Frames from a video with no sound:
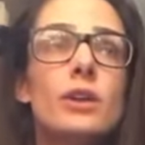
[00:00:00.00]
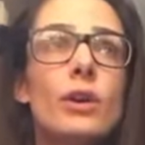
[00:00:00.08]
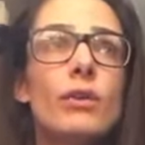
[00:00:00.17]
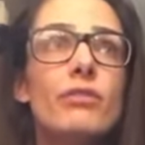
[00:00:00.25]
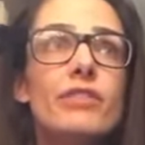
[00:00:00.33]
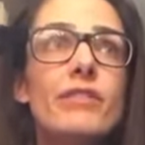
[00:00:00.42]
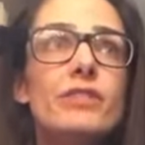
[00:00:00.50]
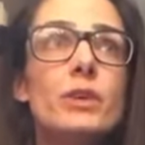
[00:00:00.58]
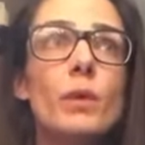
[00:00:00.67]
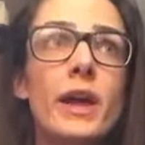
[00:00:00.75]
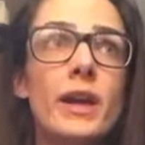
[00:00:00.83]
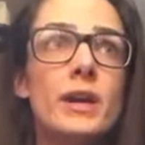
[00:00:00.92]
you know, 50
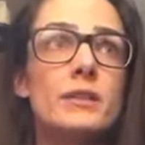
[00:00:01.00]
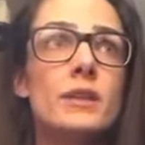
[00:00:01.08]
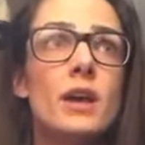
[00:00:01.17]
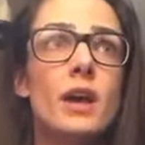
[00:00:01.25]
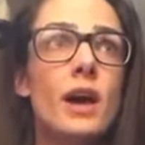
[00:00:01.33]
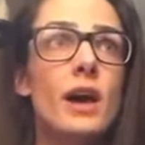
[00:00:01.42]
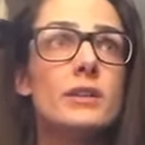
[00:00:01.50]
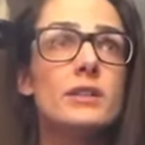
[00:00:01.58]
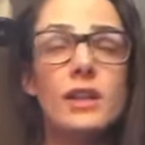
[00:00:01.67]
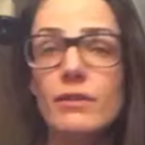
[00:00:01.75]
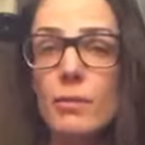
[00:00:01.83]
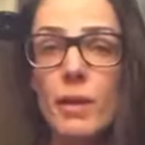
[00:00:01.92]
ways
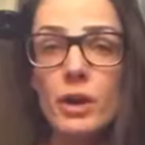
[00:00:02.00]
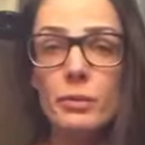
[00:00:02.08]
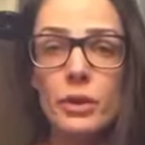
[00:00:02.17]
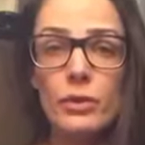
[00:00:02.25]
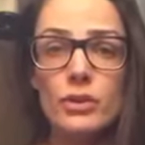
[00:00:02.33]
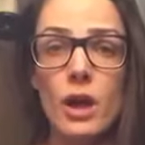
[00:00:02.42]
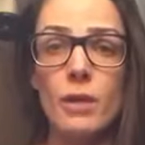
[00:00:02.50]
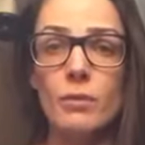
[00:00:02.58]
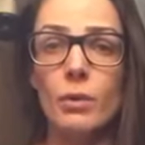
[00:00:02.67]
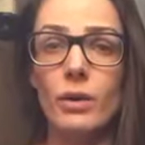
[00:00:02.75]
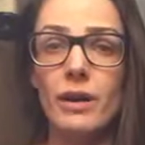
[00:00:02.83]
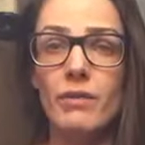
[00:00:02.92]
to give a better blowjob
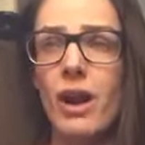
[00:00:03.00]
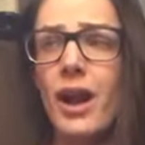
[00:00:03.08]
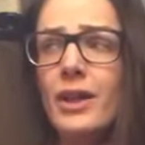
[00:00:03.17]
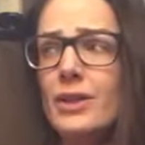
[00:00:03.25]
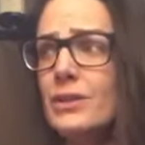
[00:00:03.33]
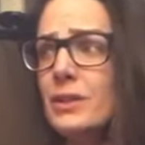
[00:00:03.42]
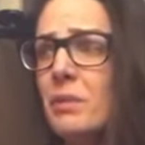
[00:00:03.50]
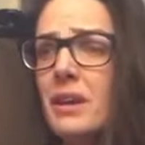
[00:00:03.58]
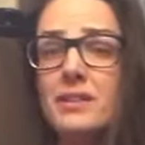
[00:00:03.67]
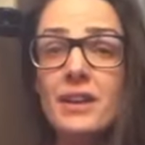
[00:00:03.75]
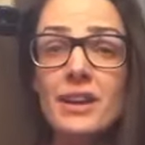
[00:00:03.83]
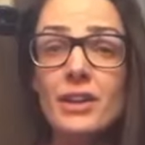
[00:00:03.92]
or whatever. I used to
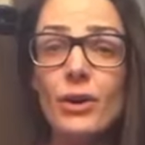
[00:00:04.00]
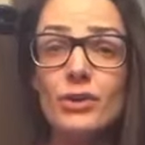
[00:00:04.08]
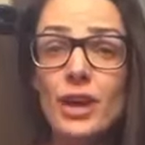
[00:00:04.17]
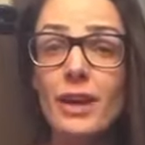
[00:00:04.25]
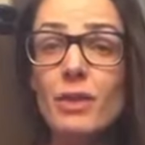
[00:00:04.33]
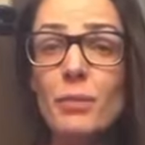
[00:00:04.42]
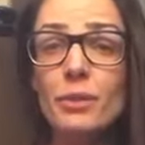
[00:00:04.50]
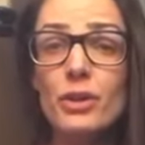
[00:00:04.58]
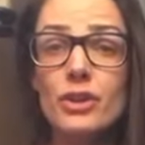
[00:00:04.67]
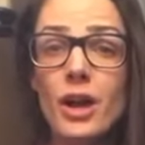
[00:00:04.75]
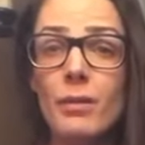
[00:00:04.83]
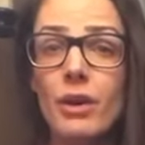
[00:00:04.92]
be a dating coach. I wrote
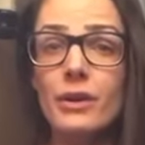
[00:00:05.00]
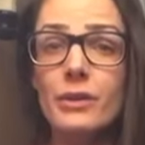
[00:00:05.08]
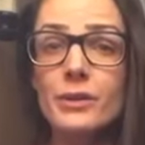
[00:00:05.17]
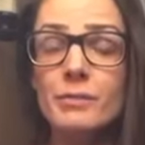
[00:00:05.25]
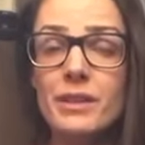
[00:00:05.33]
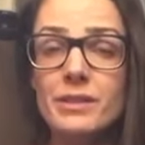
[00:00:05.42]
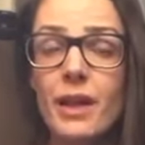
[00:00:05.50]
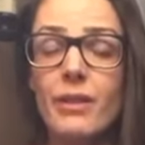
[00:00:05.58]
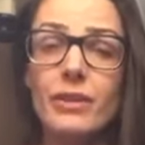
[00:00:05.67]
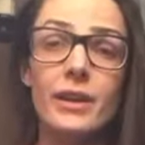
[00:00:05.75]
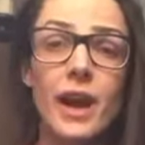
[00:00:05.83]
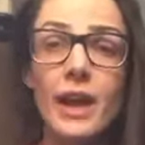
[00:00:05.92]
blowjob articles
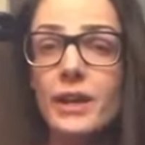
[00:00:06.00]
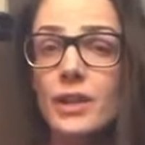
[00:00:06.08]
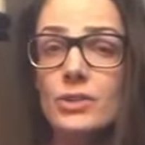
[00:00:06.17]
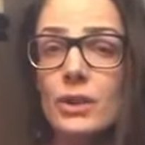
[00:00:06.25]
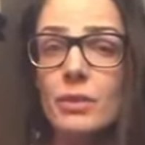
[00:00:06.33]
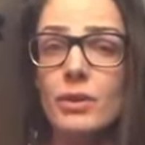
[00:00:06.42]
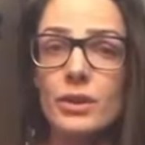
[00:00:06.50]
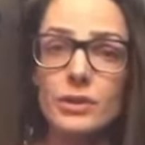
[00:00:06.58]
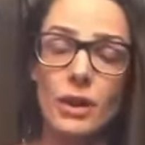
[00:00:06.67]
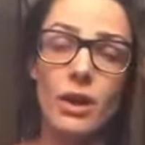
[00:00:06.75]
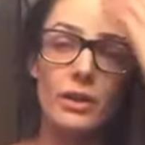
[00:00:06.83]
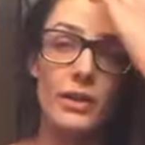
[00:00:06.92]
myself. Like, I contributed
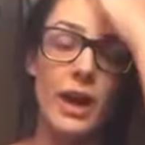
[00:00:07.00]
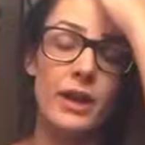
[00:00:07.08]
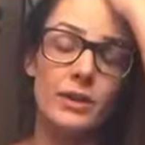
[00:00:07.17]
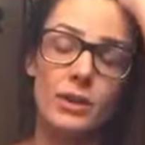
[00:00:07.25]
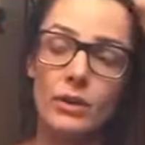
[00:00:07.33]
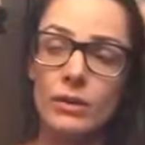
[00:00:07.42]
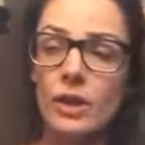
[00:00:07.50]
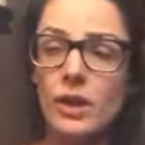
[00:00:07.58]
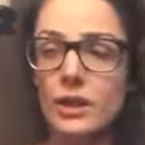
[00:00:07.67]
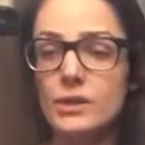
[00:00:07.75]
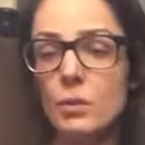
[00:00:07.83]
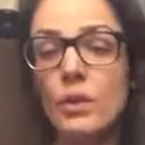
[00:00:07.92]
to all of that, you know?
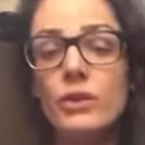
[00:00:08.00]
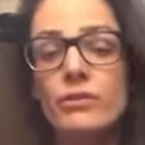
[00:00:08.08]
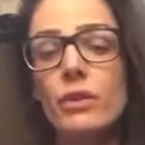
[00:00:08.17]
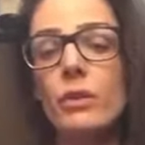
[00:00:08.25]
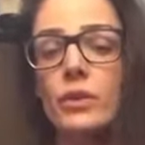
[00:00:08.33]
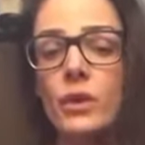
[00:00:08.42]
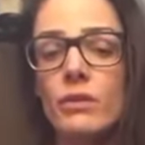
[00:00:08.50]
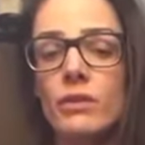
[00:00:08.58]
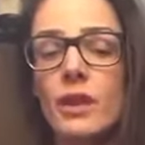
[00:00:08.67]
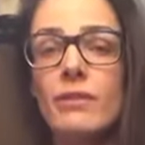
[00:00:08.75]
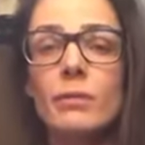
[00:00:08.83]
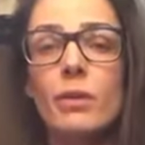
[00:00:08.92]
It's wonderful when you have a
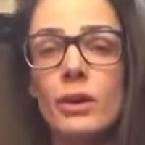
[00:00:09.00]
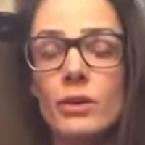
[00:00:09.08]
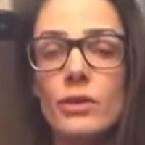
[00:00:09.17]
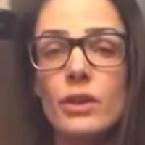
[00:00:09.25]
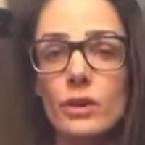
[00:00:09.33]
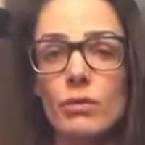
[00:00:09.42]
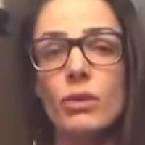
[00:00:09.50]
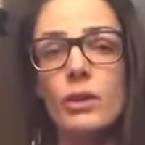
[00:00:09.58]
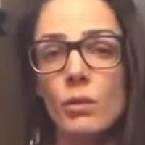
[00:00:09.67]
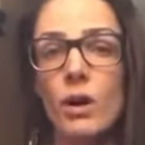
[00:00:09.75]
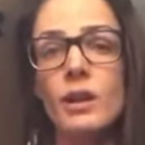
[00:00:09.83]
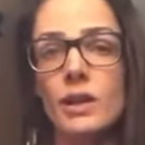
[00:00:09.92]
loving partner that you
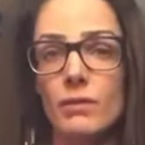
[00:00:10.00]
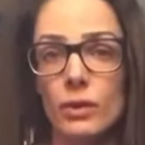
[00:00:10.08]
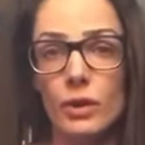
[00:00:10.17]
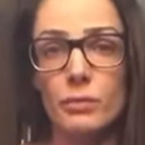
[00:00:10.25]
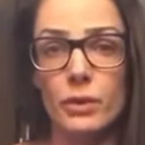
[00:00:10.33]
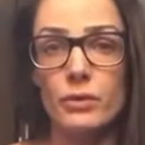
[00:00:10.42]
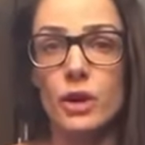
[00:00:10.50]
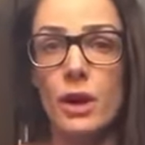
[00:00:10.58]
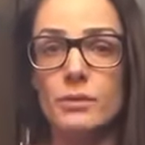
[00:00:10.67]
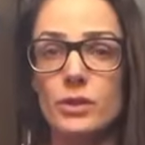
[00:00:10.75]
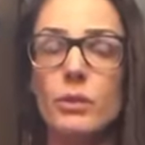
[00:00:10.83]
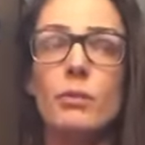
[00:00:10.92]
really want to give a good
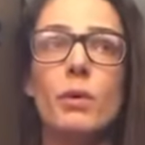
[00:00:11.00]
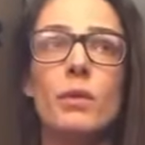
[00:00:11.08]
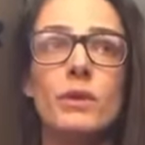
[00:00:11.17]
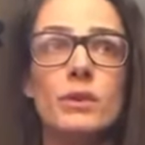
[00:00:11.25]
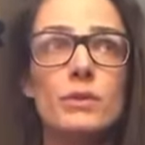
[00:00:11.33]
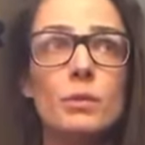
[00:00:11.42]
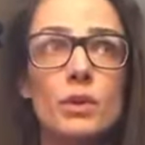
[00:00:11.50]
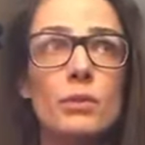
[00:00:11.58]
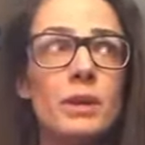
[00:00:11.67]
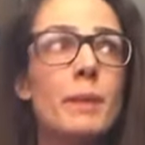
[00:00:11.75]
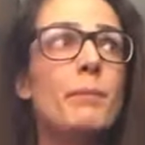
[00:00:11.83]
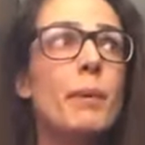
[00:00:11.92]
blowjob to, but when you're
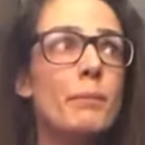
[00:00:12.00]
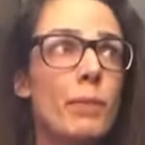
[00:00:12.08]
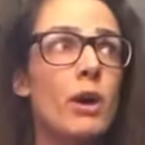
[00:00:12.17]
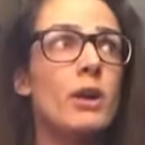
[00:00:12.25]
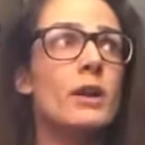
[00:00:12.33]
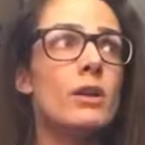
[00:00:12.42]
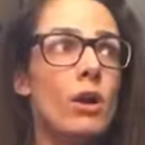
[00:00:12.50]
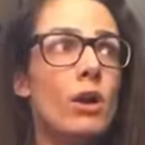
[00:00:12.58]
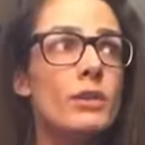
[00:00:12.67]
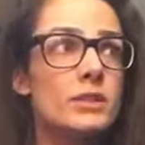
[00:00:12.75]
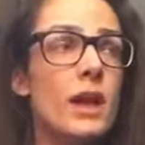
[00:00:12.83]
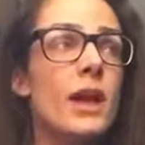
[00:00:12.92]
being bombarded
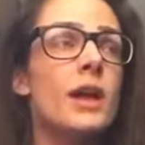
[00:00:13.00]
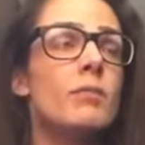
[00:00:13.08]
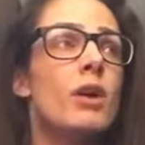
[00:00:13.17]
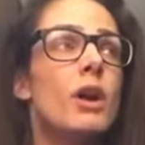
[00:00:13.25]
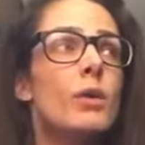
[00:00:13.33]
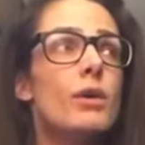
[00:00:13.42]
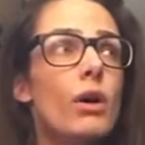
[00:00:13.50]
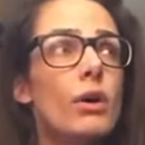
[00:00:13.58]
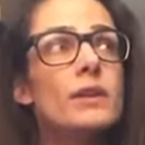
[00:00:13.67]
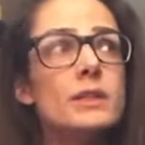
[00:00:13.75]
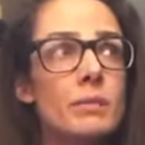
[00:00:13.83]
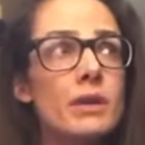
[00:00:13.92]
all the time with
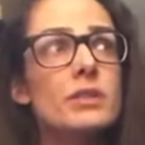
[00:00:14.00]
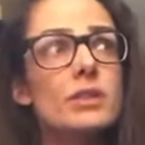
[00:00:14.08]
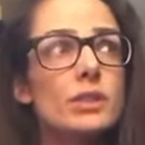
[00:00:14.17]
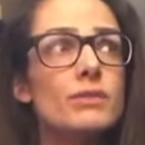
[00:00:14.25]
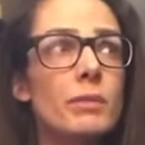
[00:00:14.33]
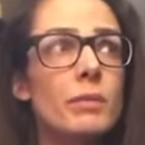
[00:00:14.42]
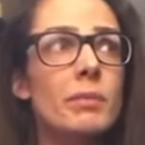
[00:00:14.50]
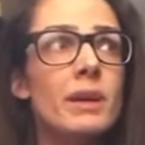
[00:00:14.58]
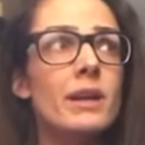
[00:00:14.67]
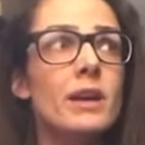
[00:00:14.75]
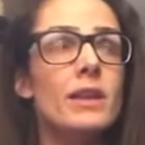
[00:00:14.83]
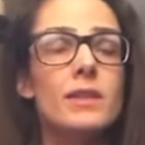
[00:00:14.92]
all these messages from the
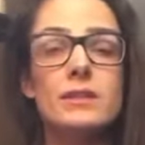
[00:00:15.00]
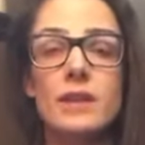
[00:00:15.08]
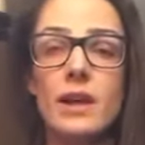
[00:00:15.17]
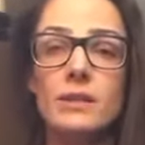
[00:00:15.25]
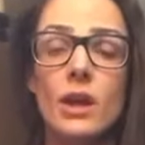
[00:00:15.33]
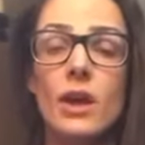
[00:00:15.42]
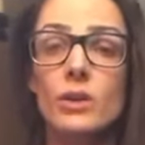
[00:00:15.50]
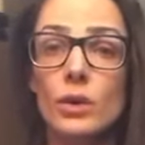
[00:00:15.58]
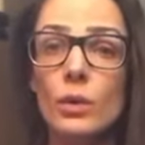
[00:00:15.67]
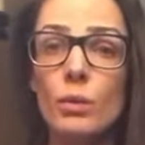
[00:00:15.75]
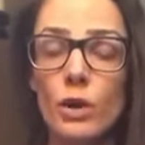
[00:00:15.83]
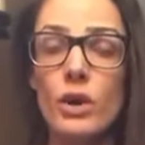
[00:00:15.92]
media that says
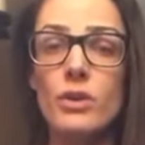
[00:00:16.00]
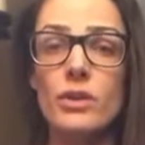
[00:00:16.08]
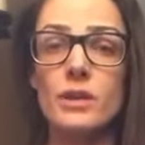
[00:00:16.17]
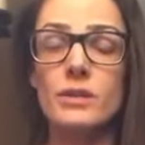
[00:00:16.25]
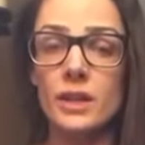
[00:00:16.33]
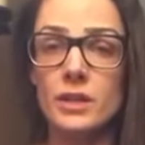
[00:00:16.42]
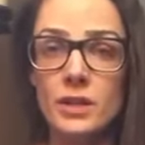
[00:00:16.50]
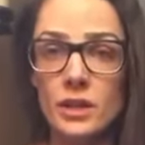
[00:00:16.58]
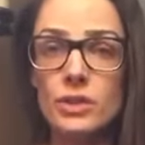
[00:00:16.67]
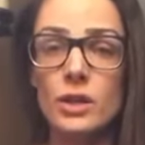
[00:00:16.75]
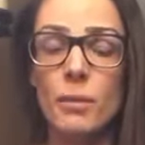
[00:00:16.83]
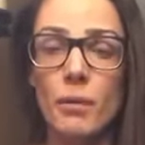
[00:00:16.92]
your worth is
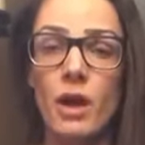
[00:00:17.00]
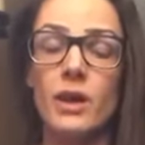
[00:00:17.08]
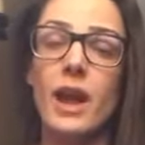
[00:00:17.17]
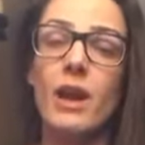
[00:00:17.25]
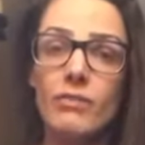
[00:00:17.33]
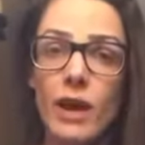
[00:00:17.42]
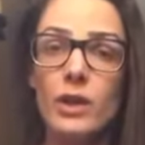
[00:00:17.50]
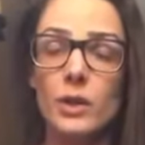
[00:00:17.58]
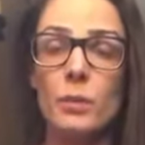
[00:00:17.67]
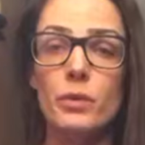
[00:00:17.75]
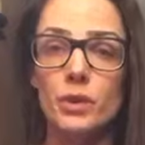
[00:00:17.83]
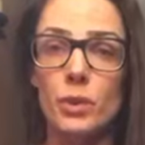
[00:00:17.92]
contingent upon how
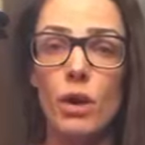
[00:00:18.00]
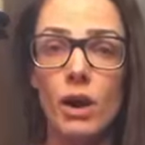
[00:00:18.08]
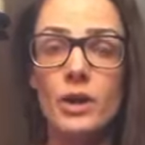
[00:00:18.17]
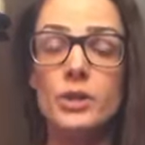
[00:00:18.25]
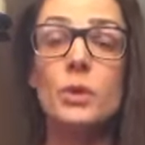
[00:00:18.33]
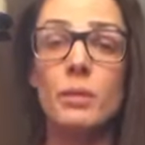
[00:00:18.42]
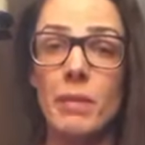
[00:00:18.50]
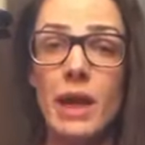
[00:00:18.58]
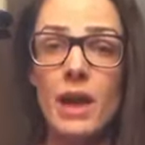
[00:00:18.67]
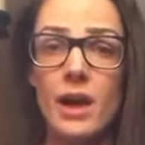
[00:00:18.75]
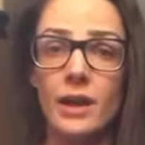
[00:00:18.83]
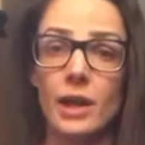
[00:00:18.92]
valuable you are to a
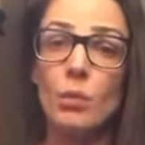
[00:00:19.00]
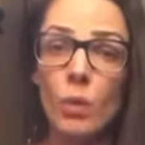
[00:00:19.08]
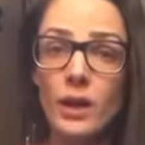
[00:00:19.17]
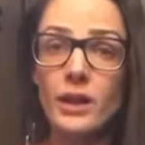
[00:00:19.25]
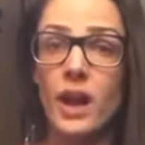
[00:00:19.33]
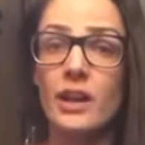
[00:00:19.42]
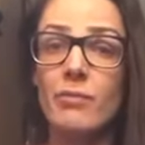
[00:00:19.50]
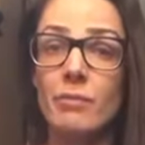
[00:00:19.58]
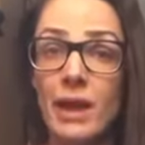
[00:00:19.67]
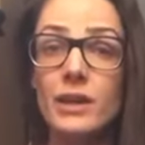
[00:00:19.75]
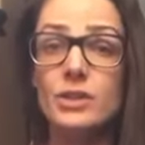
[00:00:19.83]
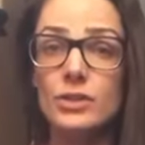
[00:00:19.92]
man and what kind of
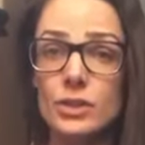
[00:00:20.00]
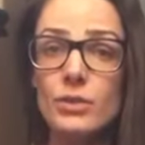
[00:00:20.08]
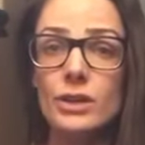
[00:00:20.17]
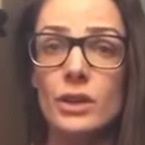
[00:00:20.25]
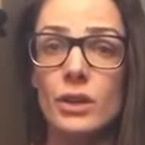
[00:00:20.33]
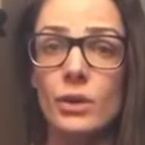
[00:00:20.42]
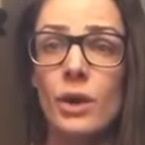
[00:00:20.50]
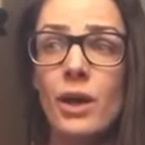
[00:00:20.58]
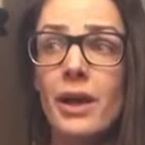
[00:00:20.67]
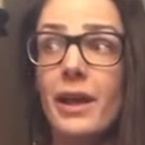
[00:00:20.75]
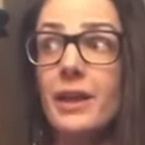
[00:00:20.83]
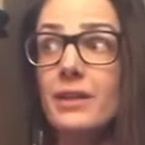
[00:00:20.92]
man is choosing you,
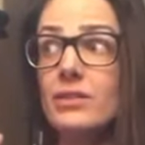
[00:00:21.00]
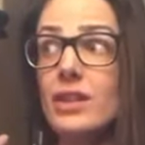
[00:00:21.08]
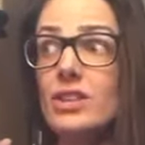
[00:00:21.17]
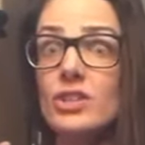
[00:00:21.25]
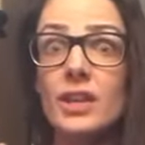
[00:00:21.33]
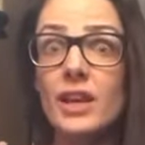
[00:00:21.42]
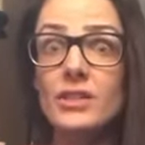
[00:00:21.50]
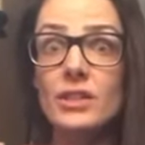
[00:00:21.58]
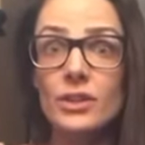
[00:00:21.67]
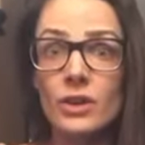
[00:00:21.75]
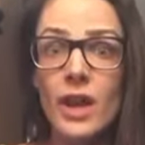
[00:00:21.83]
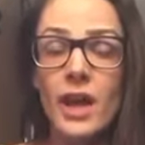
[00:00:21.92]
that shit gets
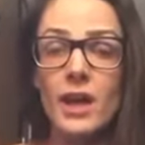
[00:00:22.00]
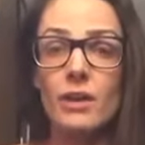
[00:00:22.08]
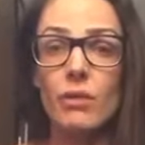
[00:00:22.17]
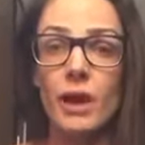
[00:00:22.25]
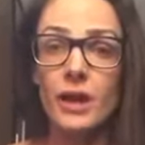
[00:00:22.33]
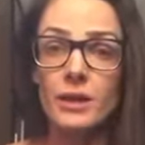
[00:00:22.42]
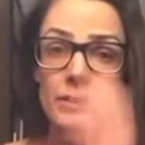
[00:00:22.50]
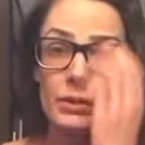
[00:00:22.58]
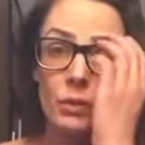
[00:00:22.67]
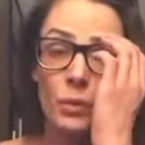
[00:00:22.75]
in your head, right? So